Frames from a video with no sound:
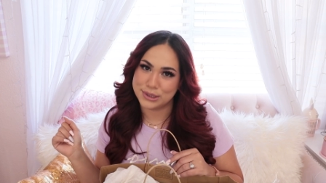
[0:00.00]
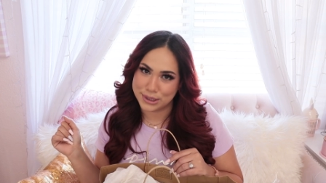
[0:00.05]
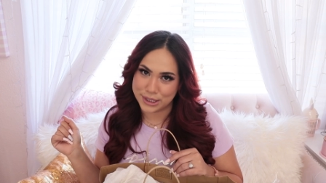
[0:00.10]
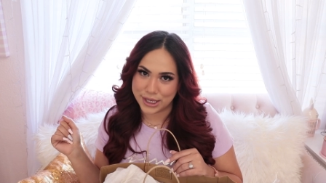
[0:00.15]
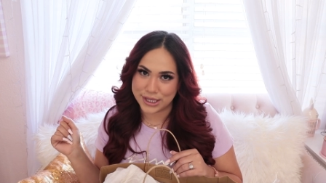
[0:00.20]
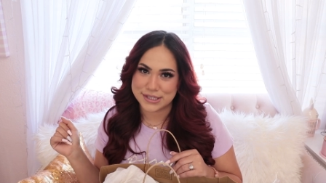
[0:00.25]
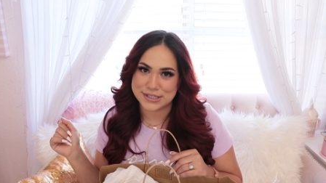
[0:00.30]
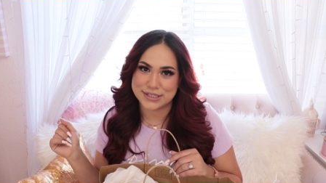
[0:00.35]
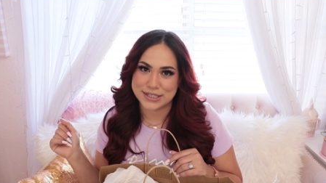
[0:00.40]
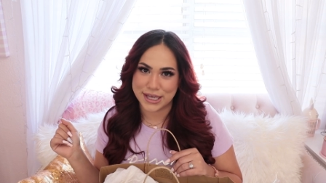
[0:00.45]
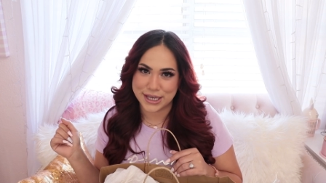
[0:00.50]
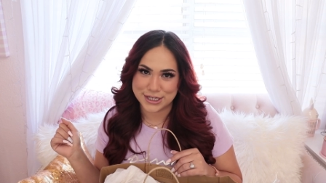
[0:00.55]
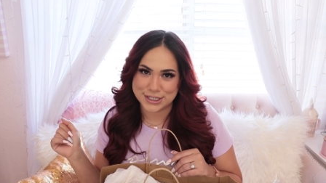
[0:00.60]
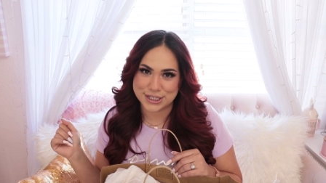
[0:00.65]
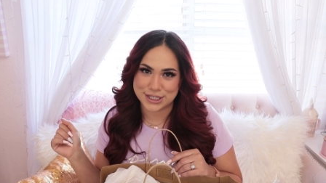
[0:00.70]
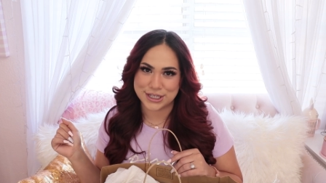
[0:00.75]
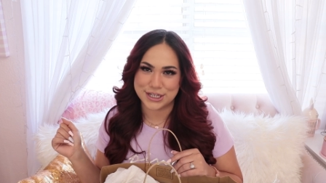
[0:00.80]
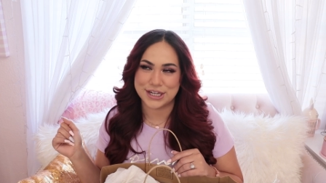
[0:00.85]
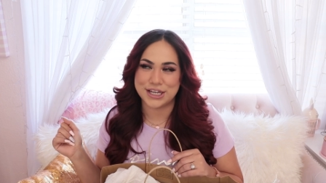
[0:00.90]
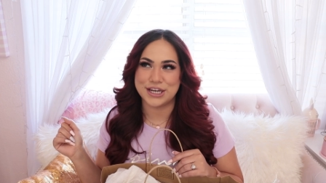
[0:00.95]
yes I
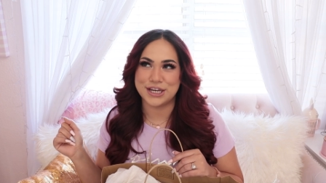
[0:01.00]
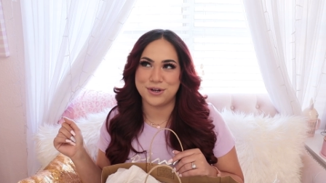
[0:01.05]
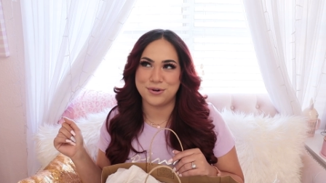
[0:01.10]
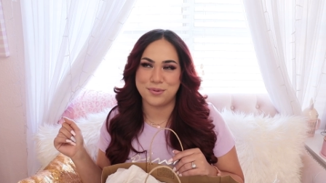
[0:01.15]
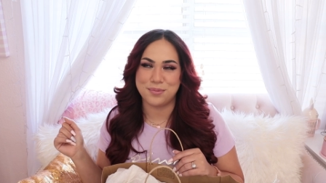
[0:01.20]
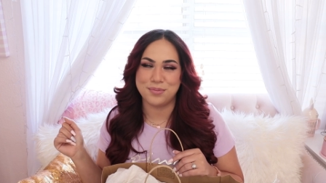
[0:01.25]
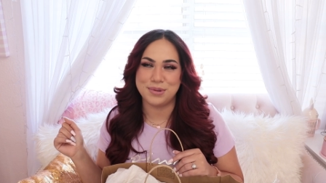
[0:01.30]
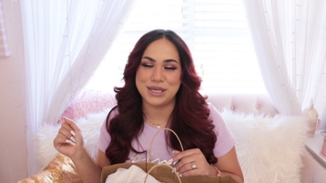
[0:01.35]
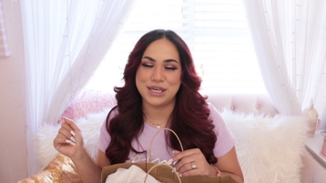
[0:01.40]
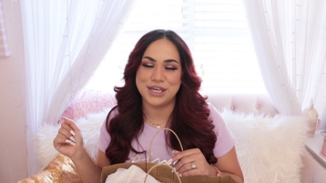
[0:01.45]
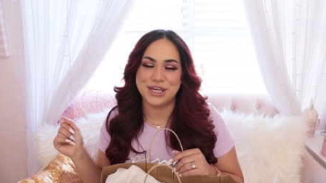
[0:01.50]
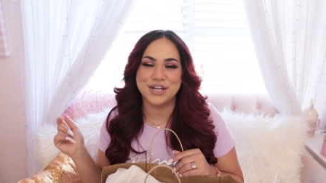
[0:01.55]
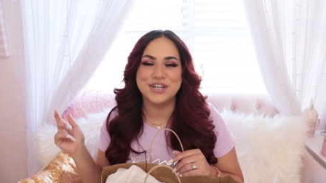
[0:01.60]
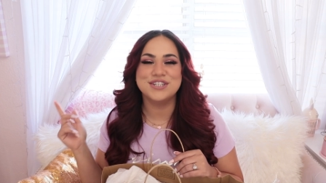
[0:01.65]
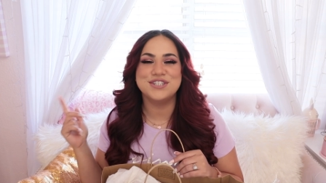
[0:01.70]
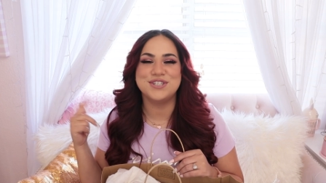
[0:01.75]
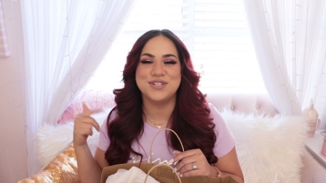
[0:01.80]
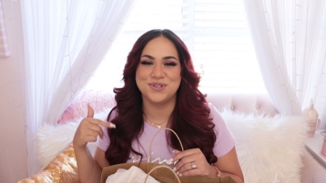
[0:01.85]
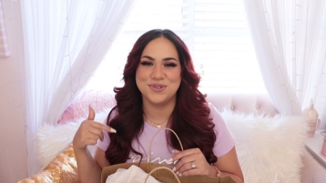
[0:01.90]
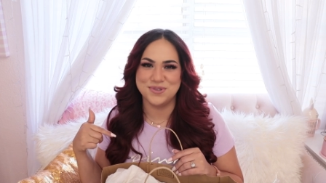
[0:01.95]
did and it'll be here
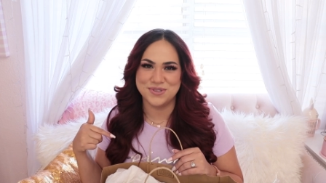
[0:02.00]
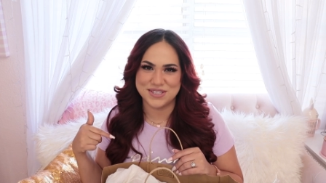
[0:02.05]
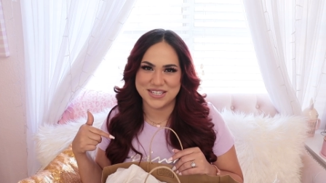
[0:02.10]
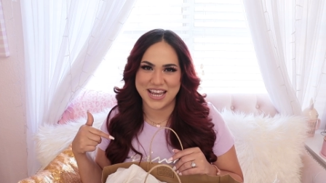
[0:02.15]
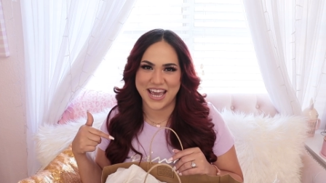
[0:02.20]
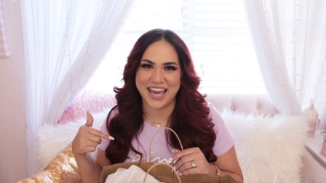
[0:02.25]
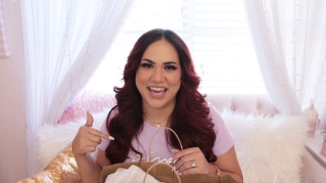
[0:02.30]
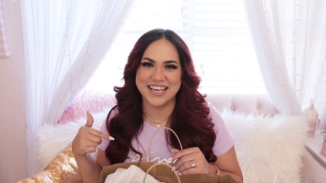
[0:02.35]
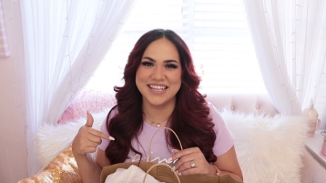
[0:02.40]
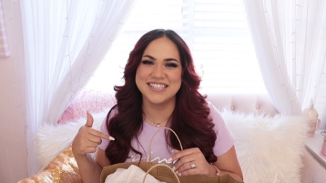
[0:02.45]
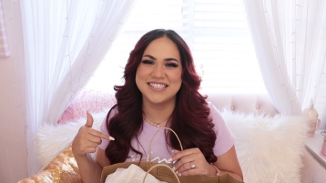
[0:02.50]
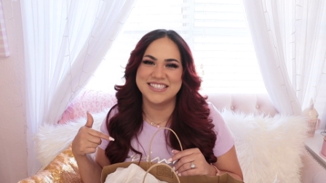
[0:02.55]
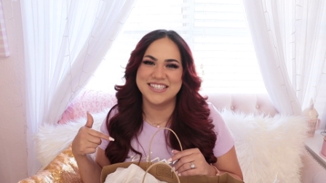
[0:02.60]
Tuesday